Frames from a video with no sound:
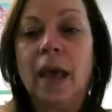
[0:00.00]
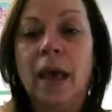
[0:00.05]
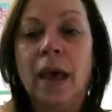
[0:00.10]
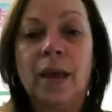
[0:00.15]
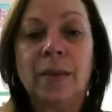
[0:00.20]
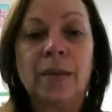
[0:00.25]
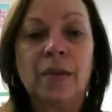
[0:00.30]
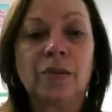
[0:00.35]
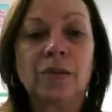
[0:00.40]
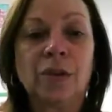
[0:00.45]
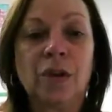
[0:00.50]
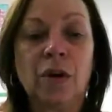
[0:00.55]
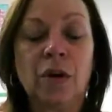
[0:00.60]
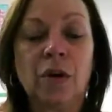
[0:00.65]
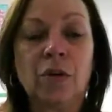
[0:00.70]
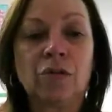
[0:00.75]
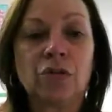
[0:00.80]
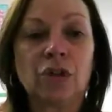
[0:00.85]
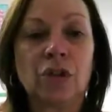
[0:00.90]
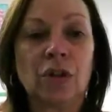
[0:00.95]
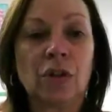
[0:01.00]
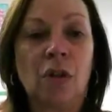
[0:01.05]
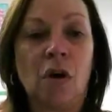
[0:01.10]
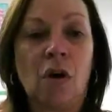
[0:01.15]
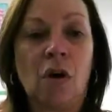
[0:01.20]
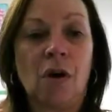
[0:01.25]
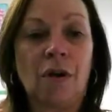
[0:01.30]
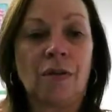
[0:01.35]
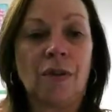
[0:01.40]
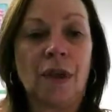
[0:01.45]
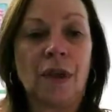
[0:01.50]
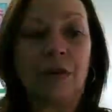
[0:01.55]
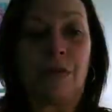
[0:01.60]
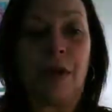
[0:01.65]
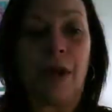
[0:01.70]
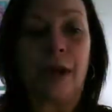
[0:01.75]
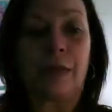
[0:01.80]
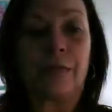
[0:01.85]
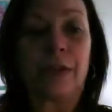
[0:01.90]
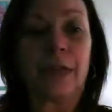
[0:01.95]
and there's an OSHA log that you
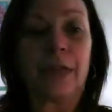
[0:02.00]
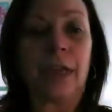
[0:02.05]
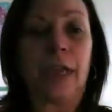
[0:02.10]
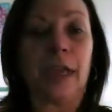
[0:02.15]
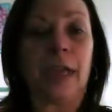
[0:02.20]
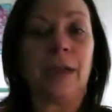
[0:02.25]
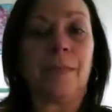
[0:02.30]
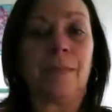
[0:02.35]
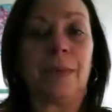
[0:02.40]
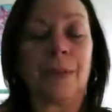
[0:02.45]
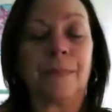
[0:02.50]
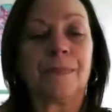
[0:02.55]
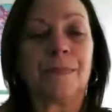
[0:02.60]
have to keep,